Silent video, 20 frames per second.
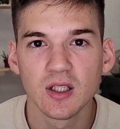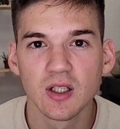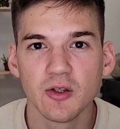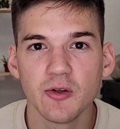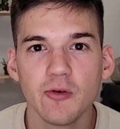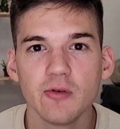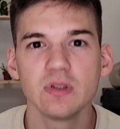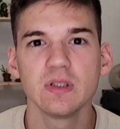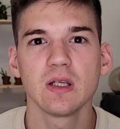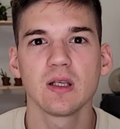
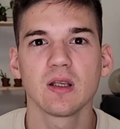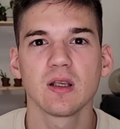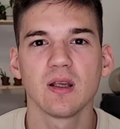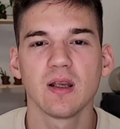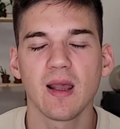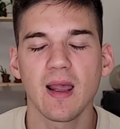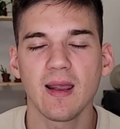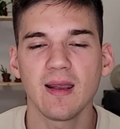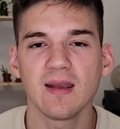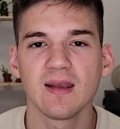using
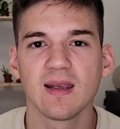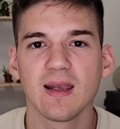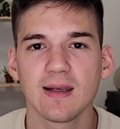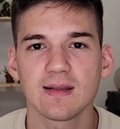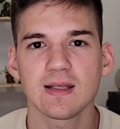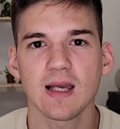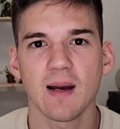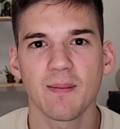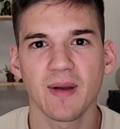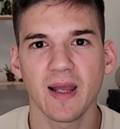a
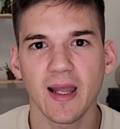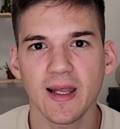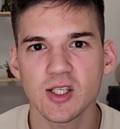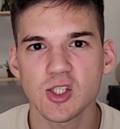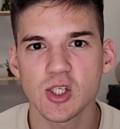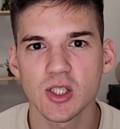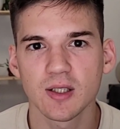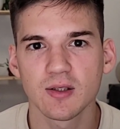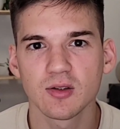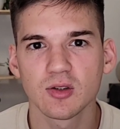GitHub
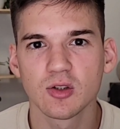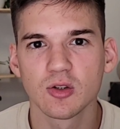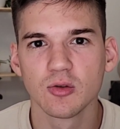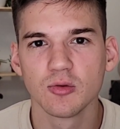action